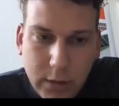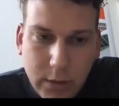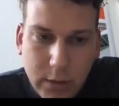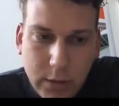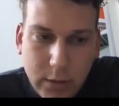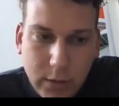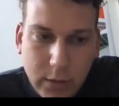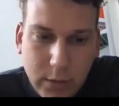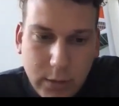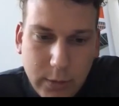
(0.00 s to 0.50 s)

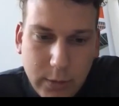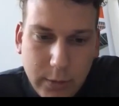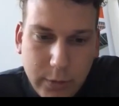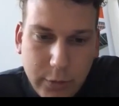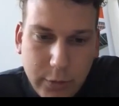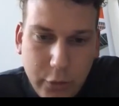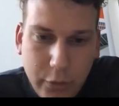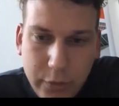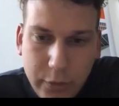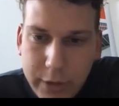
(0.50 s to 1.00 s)

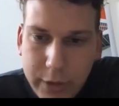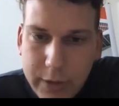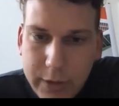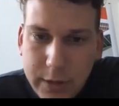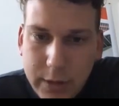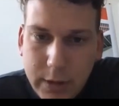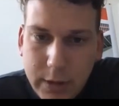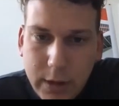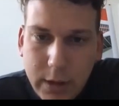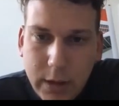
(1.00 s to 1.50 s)

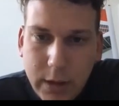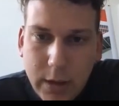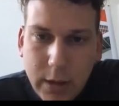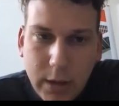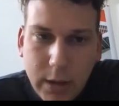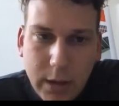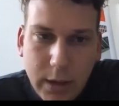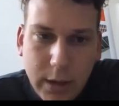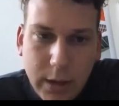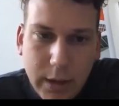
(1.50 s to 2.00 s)
drawings,
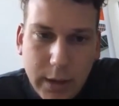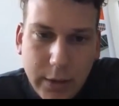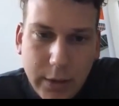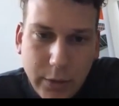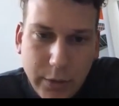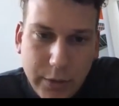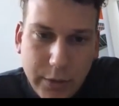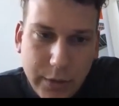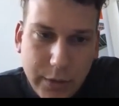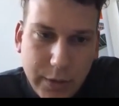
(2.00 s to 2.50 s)
and
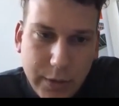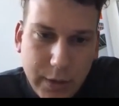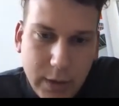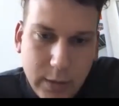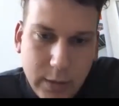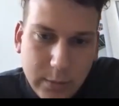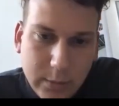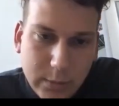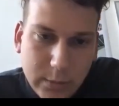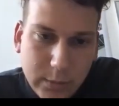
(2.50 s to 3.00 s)
also
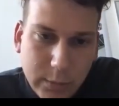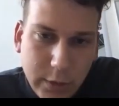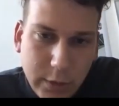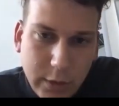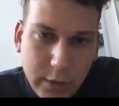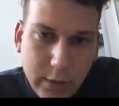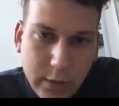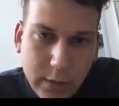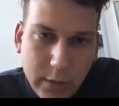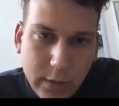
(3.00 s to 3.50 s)
some
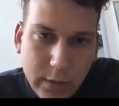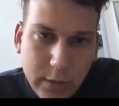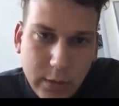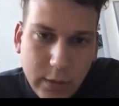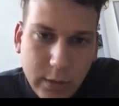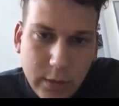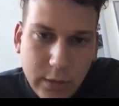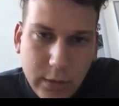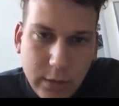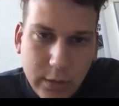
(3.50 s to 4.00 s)

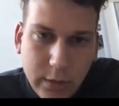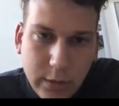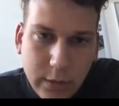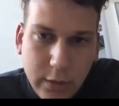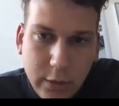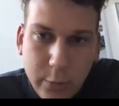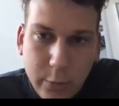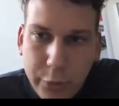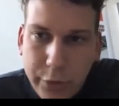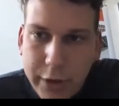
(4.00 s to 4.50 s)

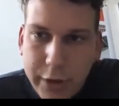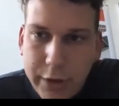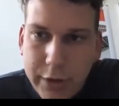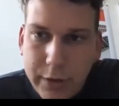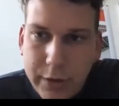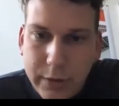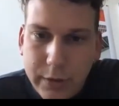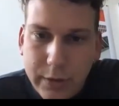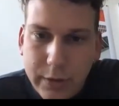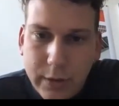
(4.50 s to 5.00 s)

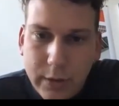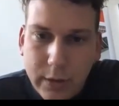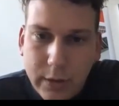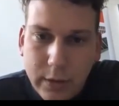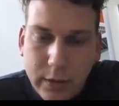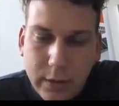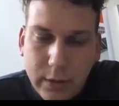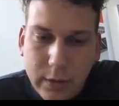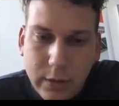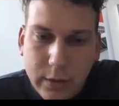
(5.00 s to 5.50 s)
comparisons
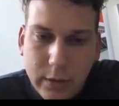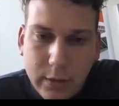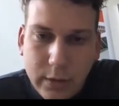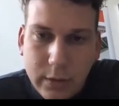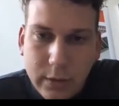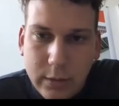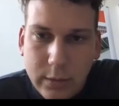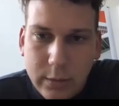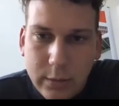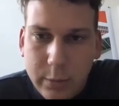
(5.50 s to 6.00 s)

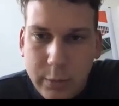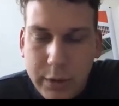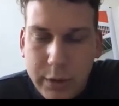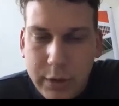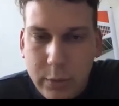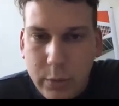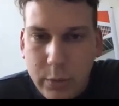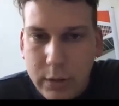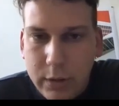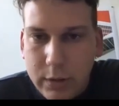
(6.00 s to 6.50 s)

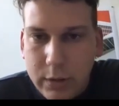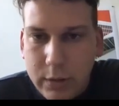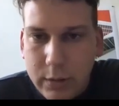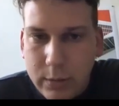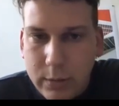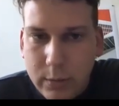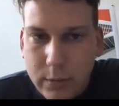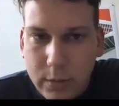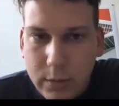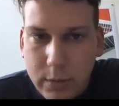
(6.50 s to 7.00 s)

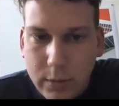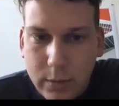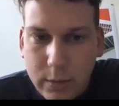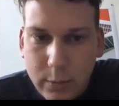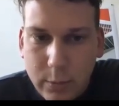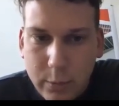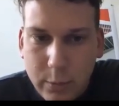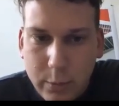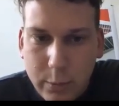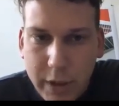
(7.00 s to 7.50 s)
between
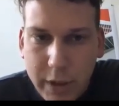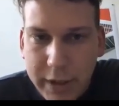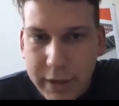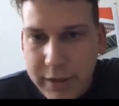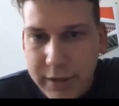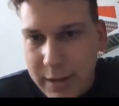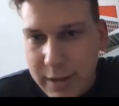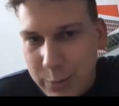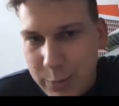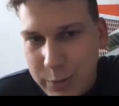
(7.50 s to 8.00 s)
bad
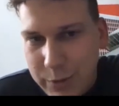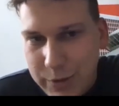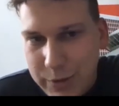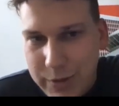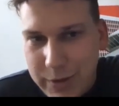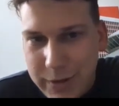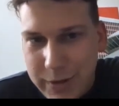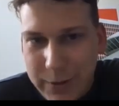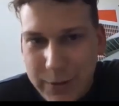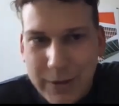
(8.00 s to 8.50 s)

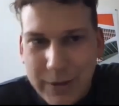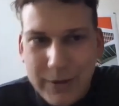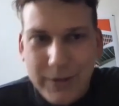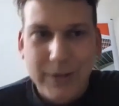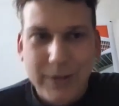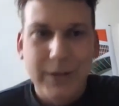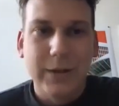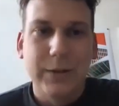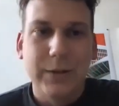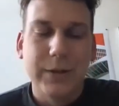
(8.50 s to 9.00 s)
examples, as you can
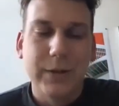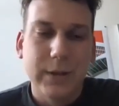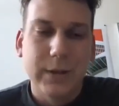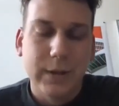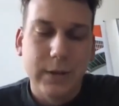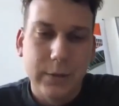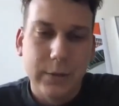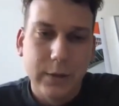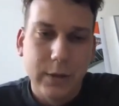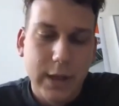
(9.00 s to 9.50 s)
see on
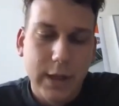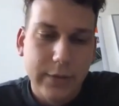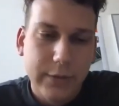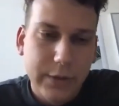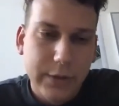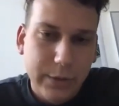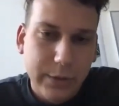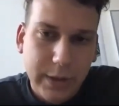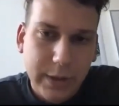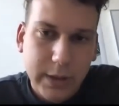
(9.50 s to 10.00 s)
the left
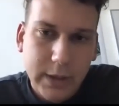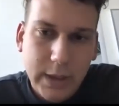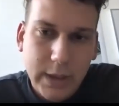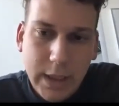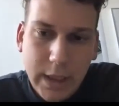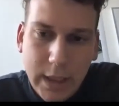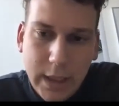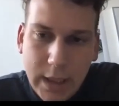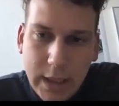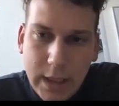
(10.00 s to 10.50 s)
screen,
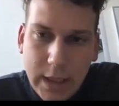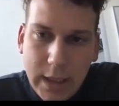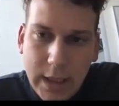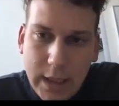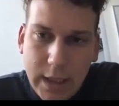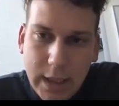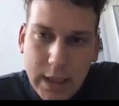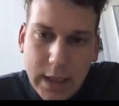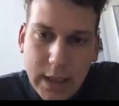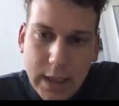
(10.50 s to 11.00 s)

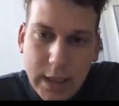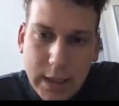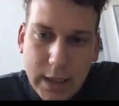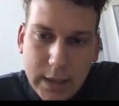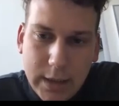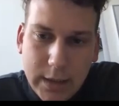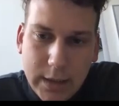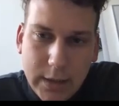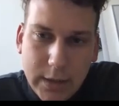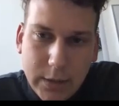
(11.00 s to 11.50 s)

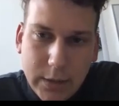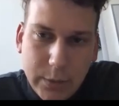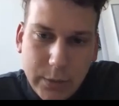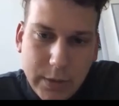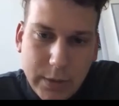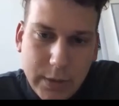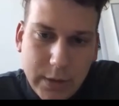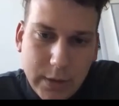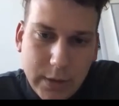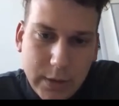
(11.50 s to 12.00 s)
and those